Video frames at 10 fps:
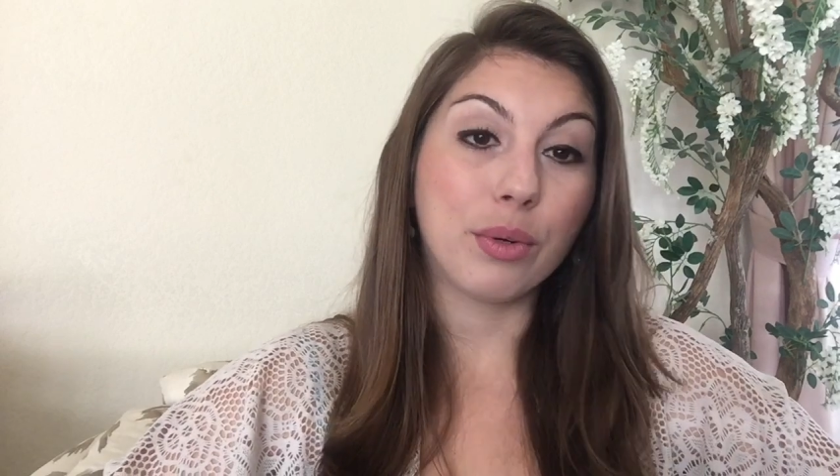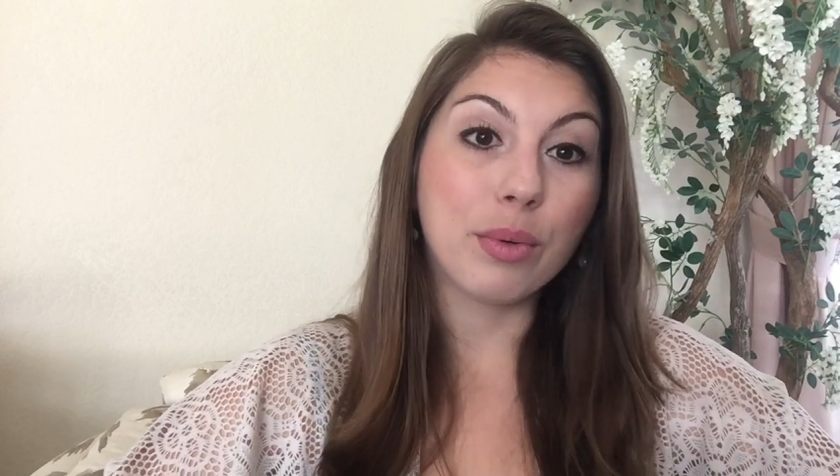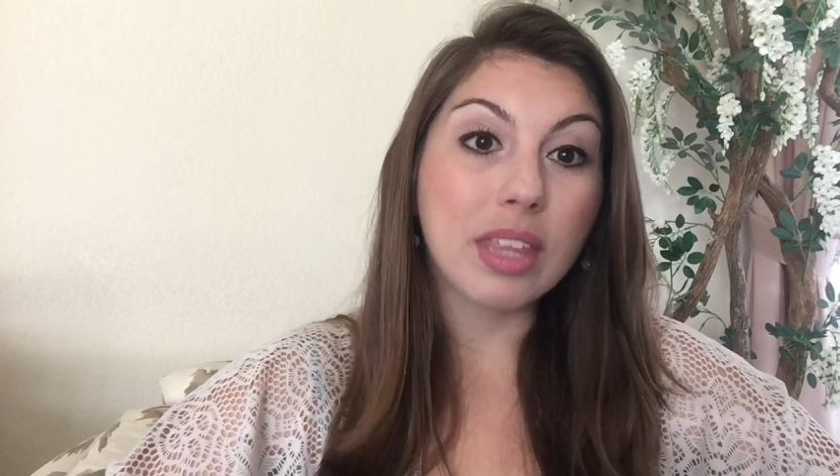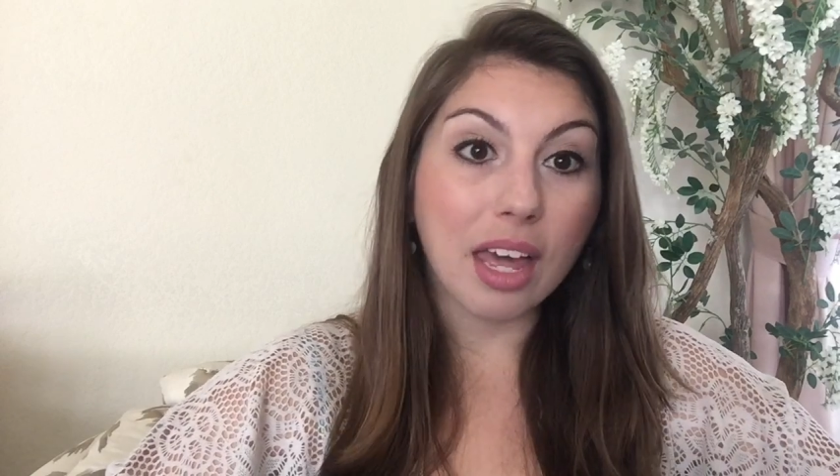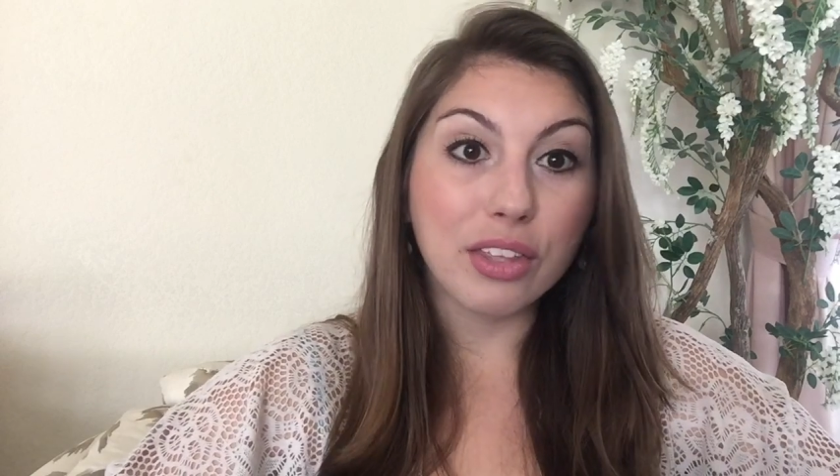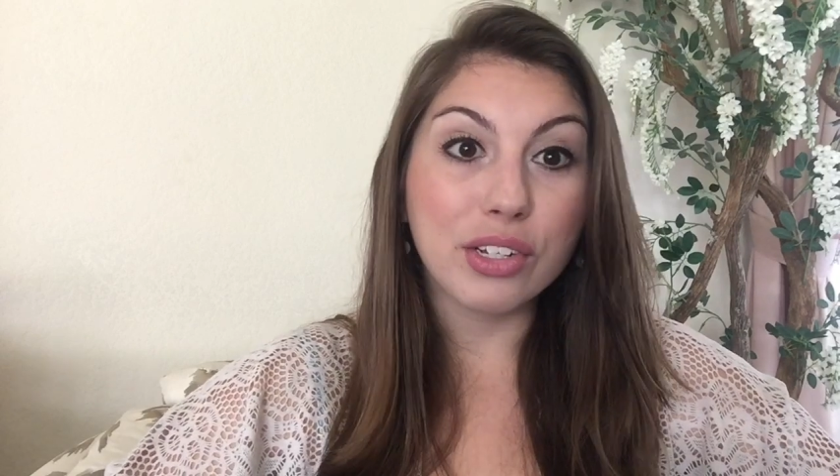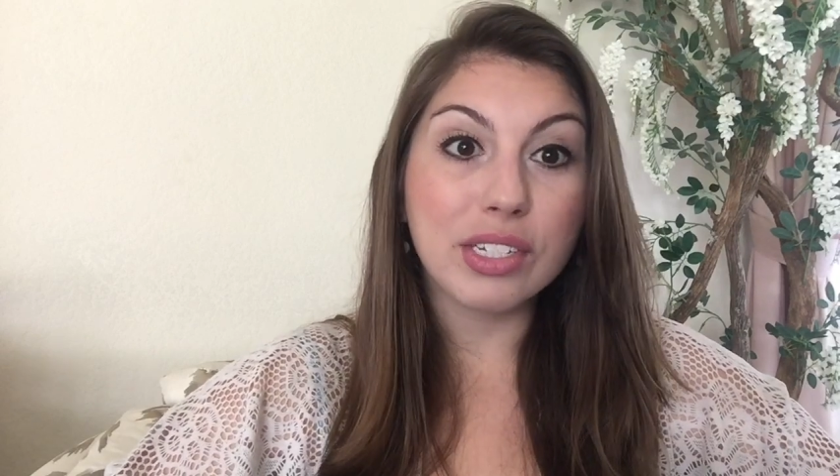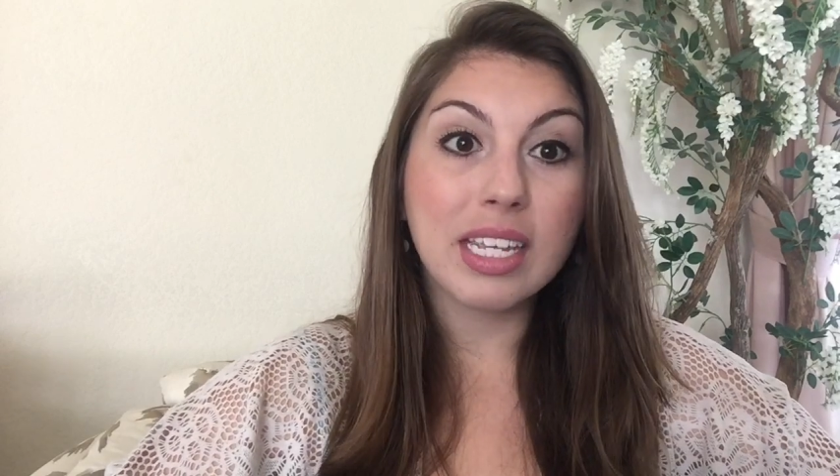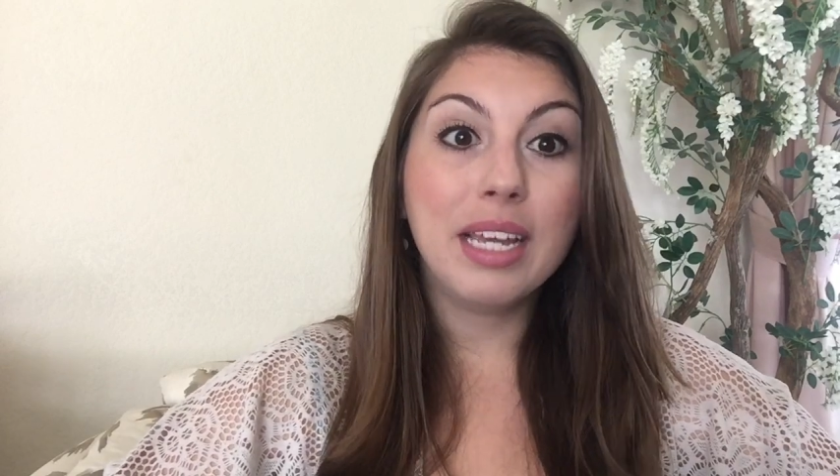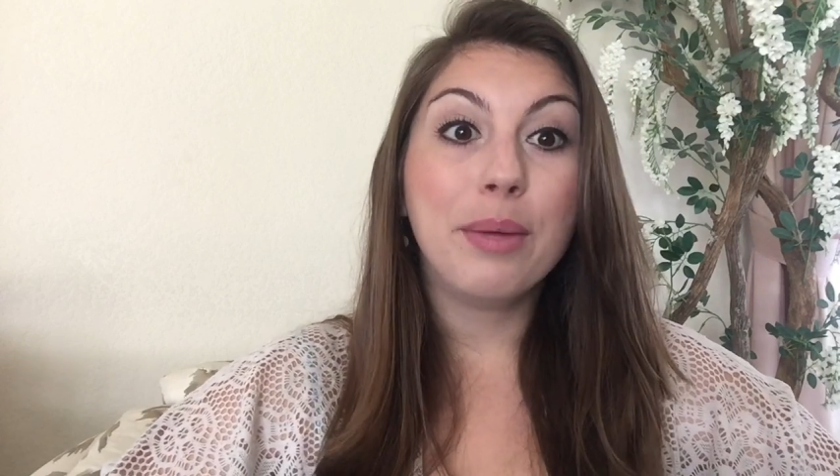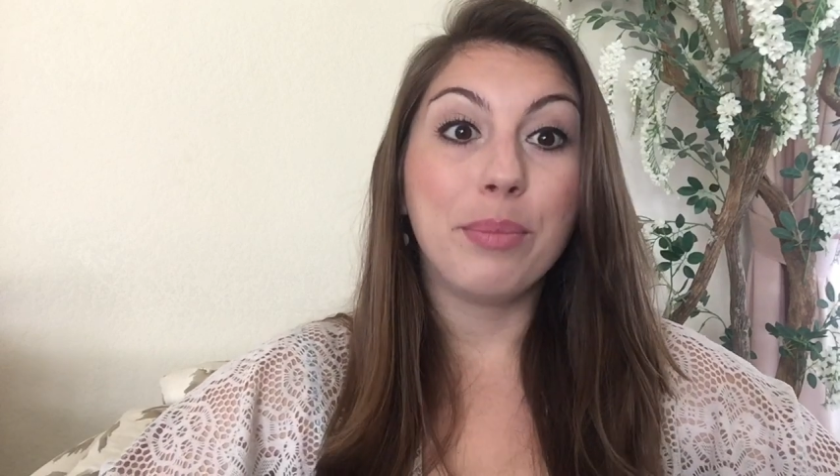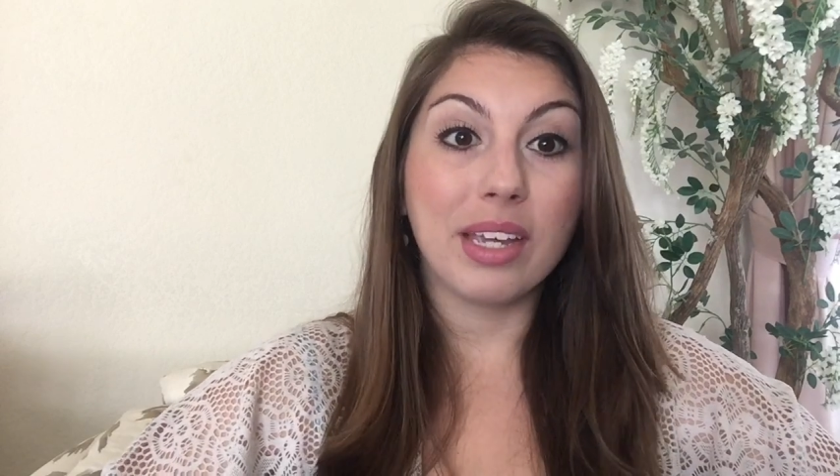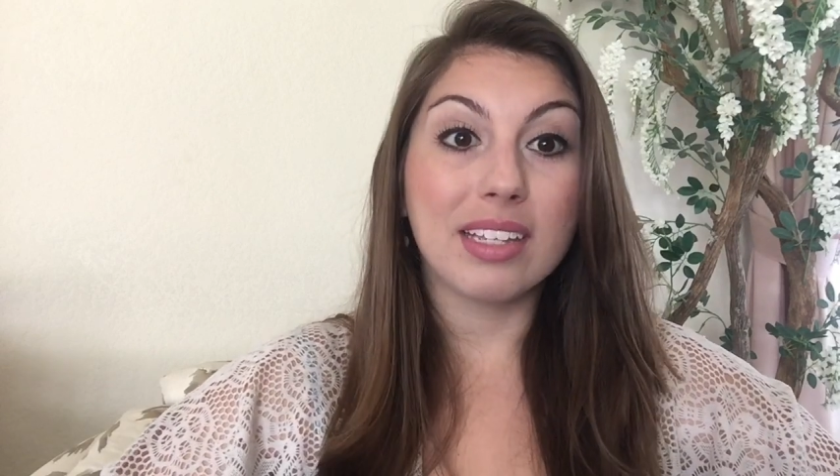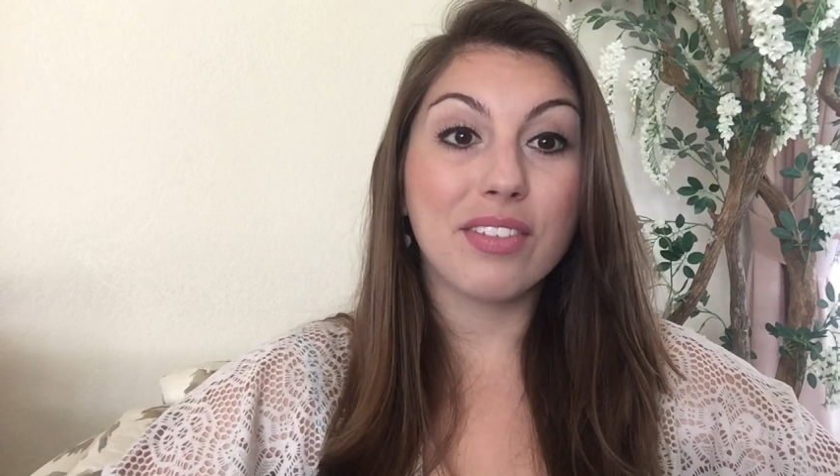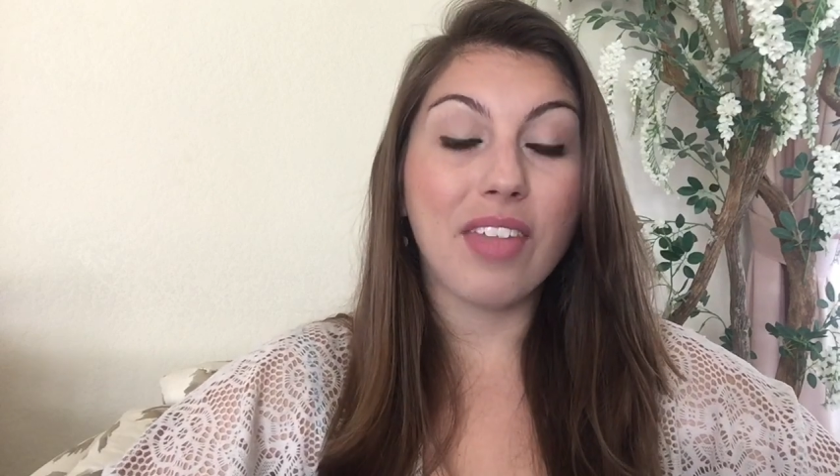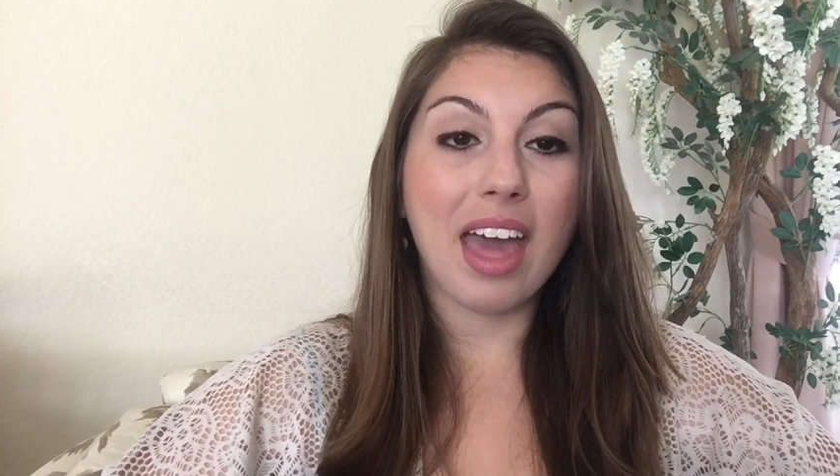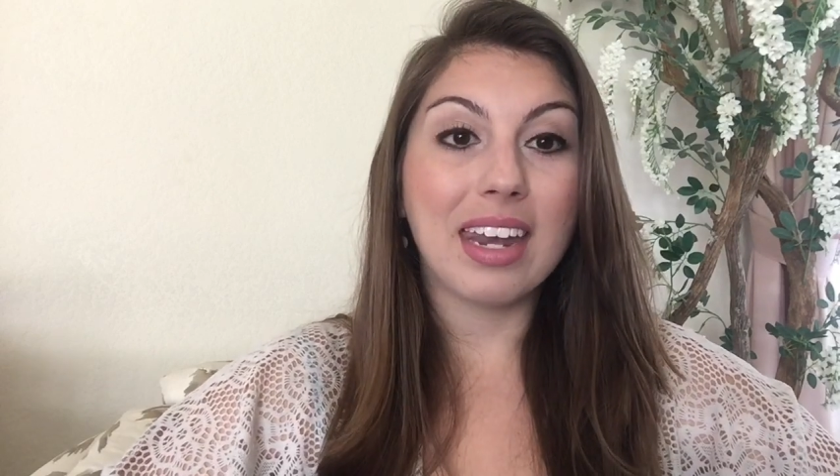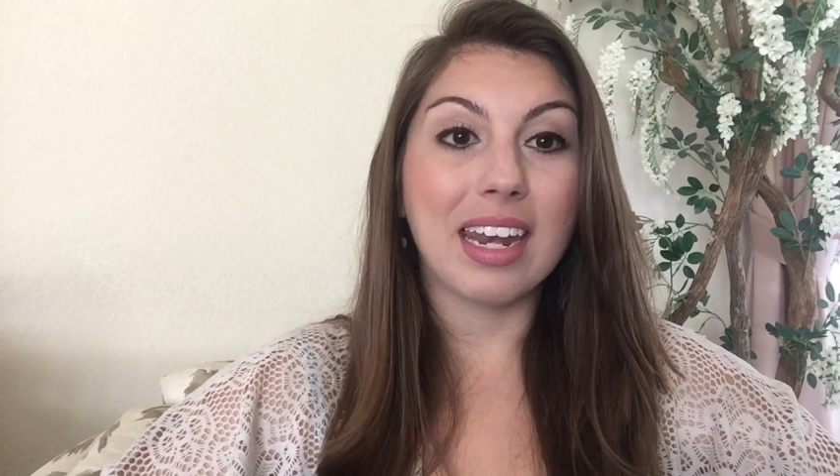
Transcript: or with others because of that.